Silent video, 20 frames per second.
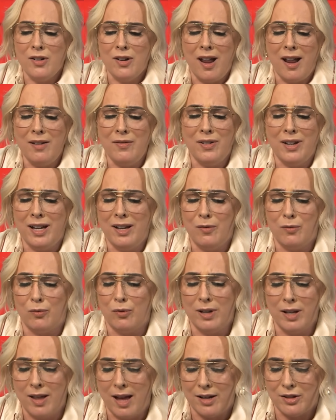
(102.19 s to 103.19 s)
You're not even going to
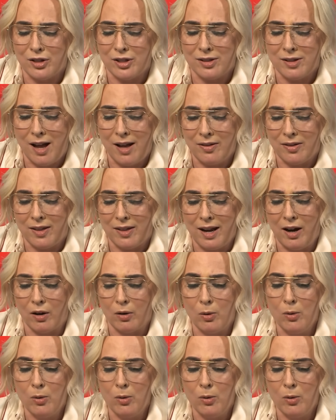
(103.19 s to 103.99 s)
realize she's not there.